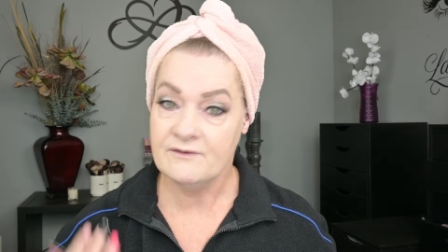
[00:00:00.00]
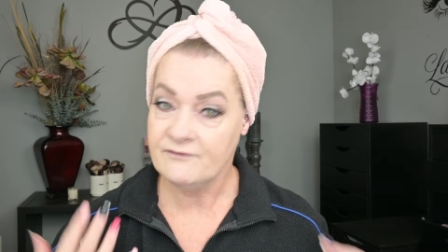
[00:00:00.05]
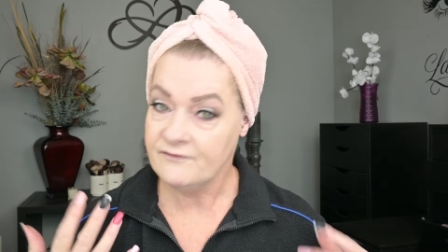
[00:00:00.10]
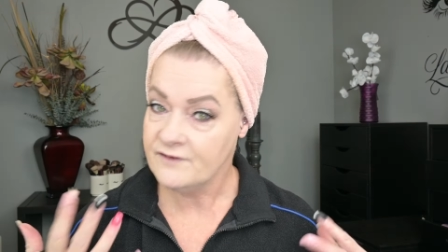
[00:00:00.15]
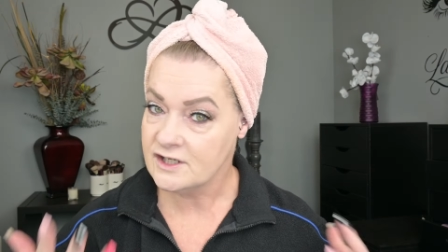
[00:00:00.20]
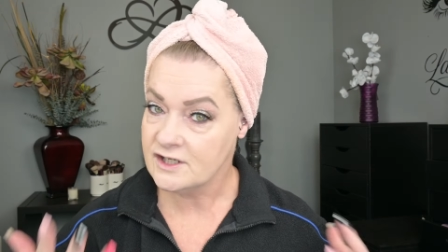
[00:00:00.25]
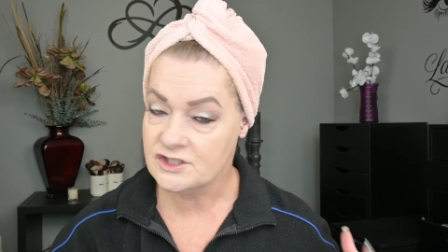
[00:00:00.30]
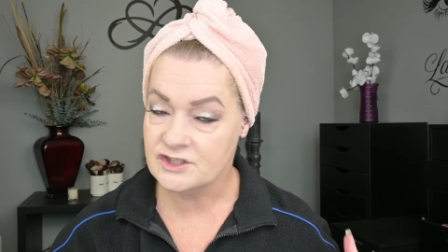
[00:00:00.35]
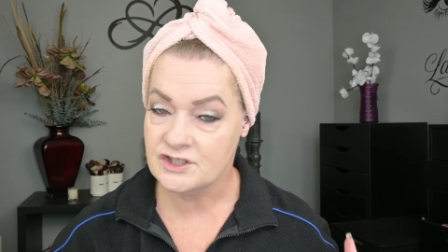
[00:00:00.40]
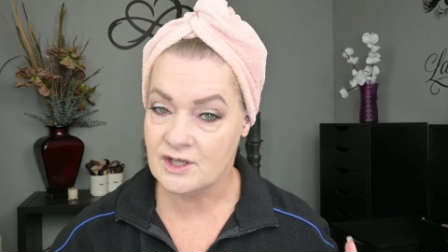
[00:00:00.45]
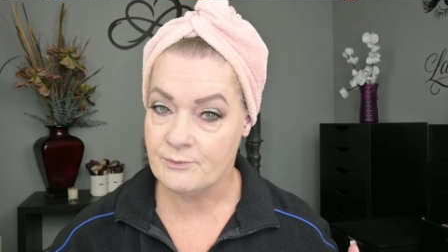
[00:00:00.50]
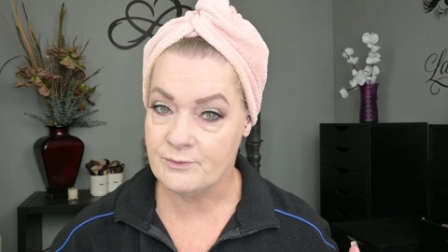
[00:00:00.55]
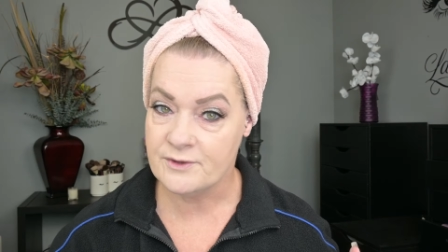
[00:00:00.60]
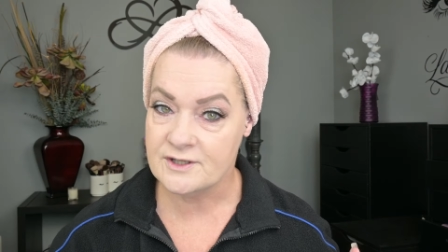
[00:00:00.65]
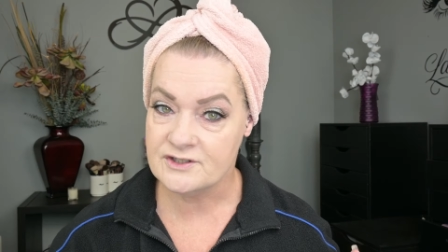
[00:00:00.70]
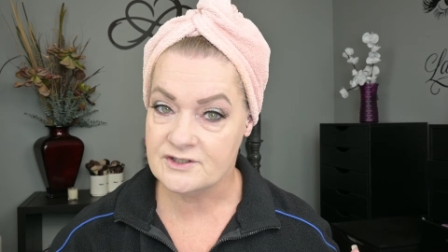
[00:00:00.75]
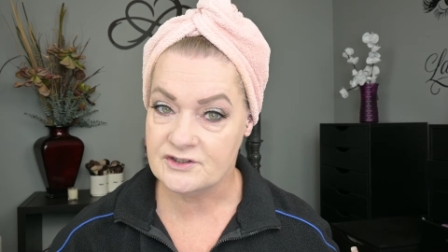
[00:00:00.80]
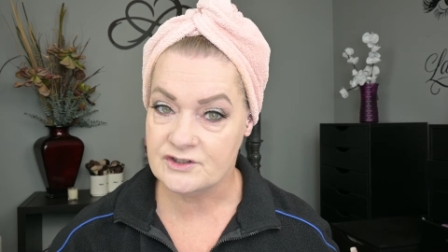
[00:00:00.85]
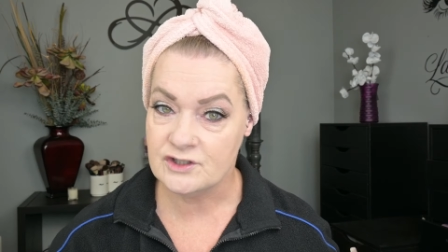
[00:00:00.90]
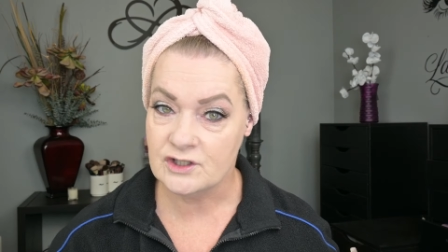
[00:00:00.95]
to finish up
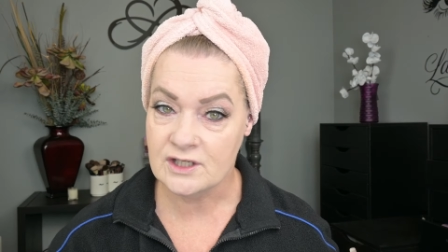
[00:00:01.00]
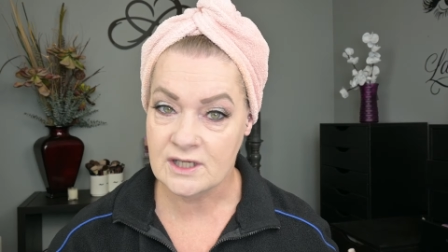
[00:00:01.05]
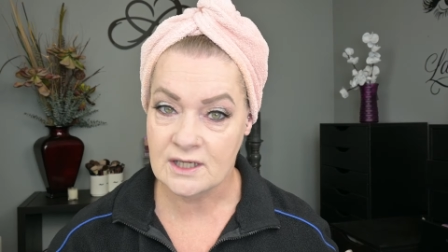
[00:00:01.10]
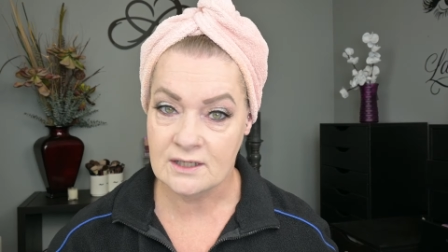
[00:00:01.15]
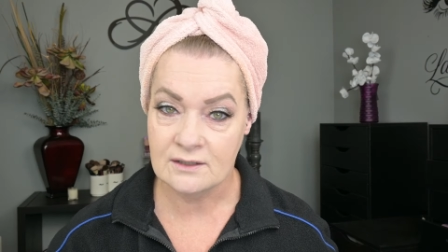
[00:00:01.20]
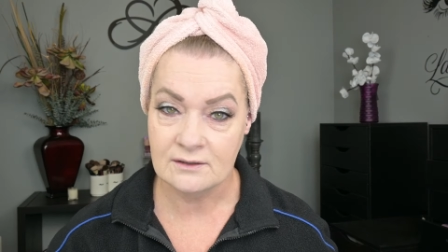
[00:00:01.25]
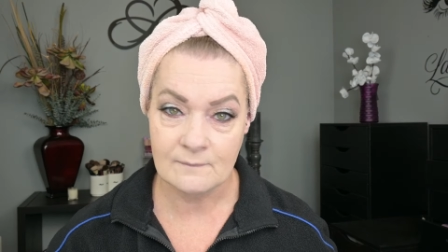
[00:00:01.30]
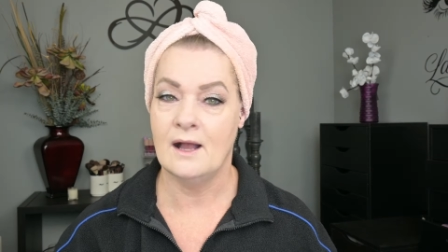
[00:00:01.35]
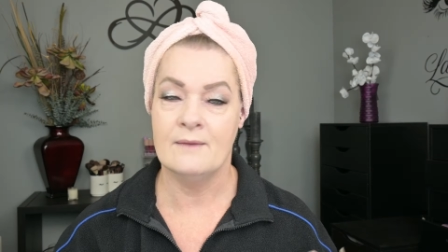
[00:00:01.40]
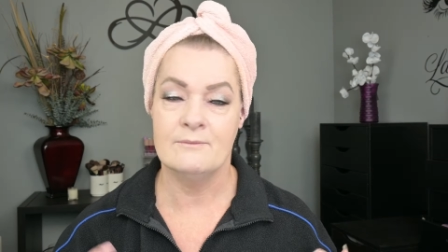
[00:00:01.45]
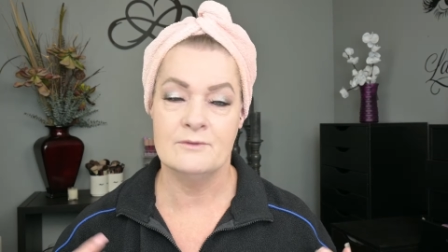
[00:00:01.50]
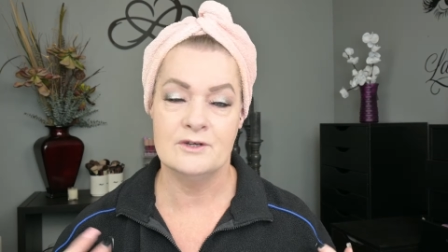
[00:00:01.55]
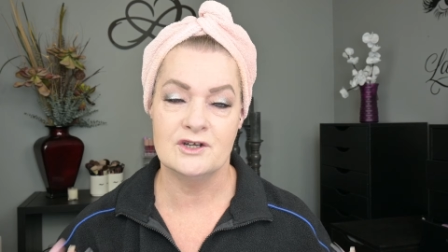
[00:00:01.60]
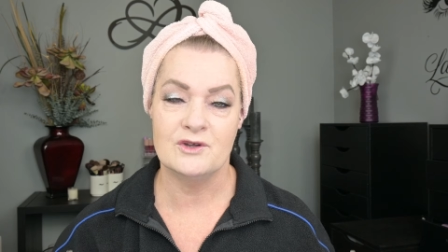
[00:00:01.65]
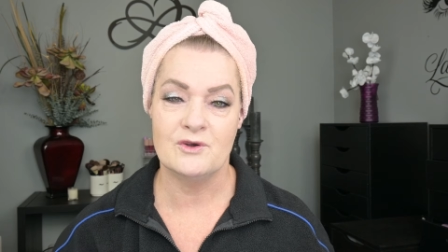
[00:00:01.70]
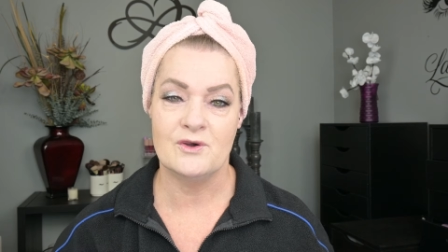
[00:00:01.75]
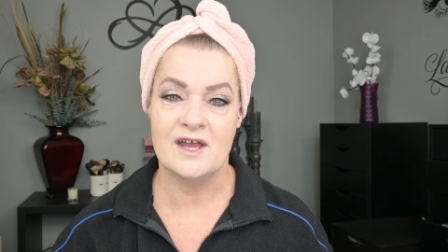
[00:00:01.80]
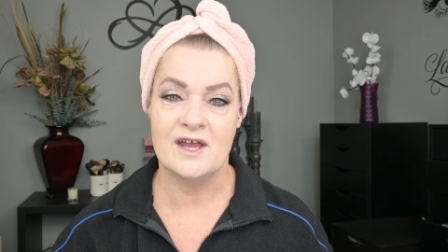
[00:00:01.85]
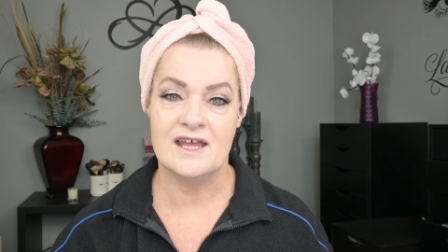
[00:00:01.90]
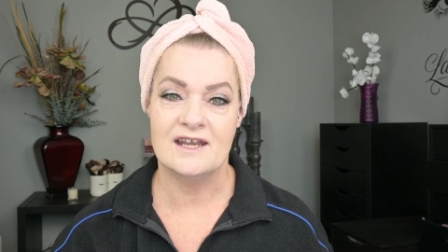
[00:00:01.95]
this look. I'm going to
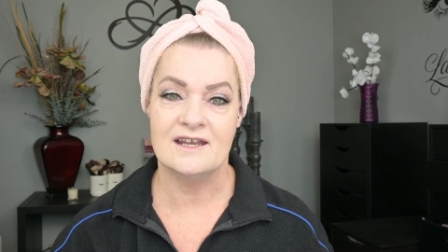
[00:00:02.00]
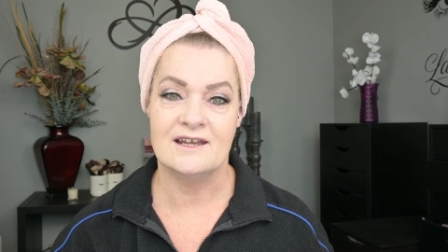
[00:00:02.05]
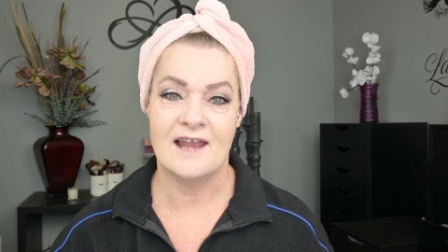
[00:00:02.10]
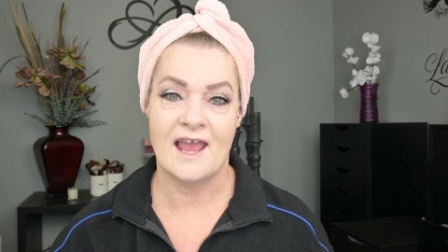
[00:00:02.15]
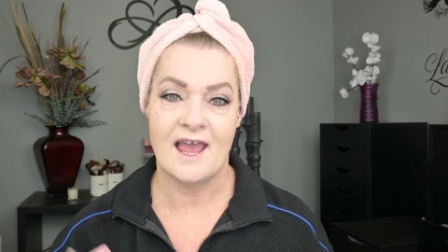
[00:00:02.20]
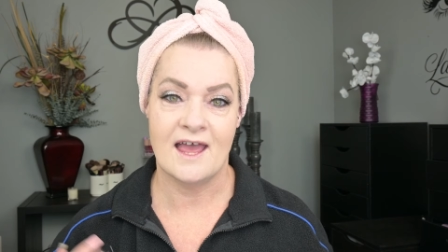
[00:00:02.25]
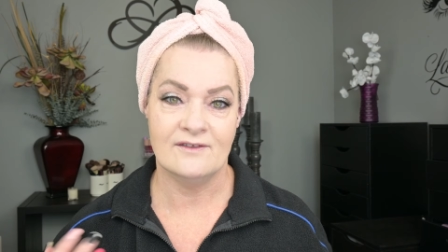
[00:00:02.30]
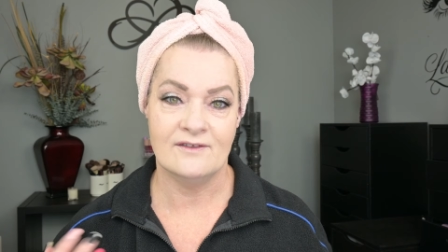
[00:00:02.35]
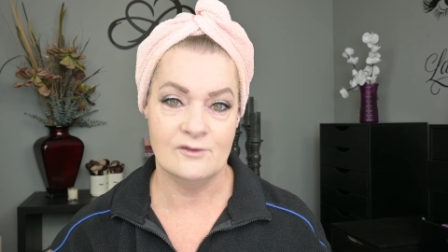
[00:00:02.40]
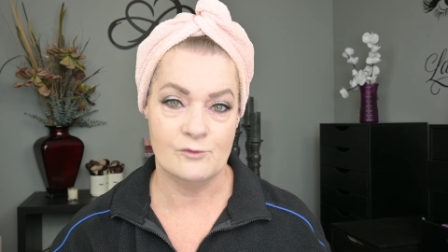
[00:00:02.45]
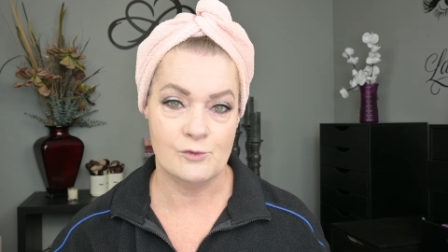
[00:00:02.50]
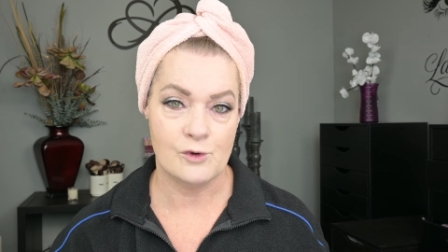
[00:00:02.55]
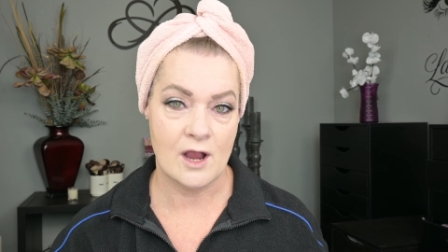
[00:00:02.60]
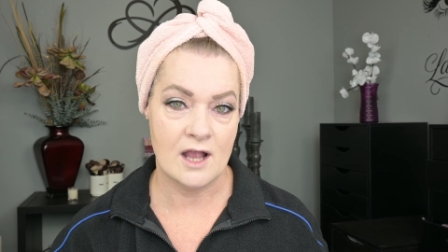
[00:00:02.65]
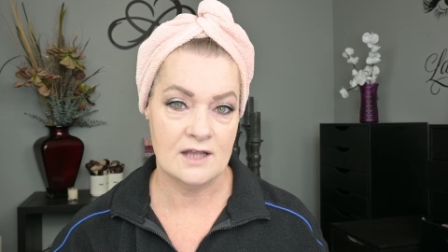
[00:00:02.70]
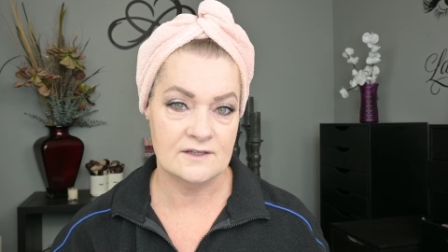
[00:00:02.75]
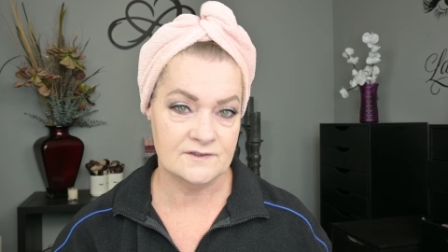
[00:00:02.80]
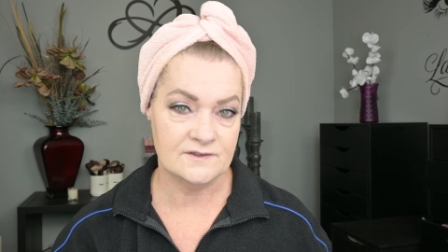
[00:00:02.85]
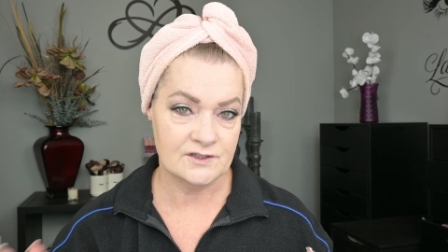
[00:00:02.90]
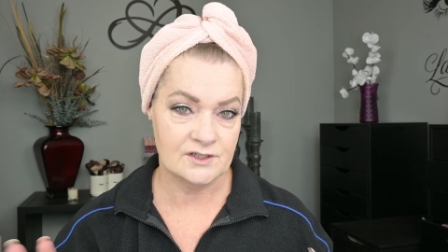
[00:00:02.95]
go ahead and add the
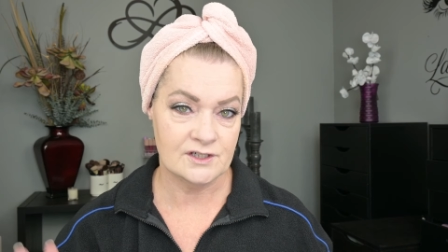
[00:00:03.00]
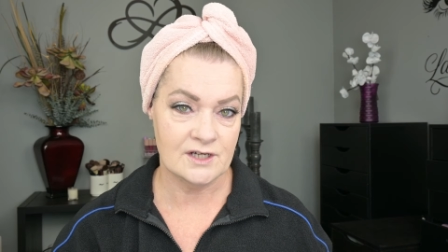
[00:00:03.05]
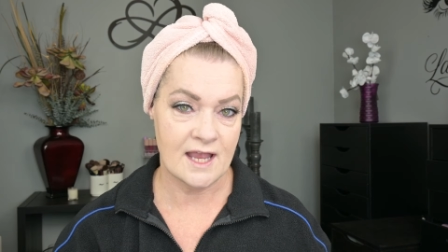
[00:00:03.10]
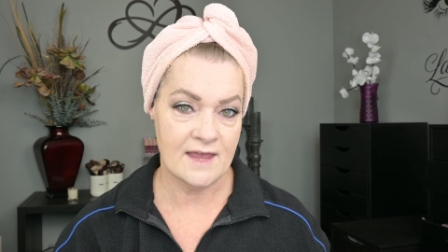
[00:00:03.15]
bronzer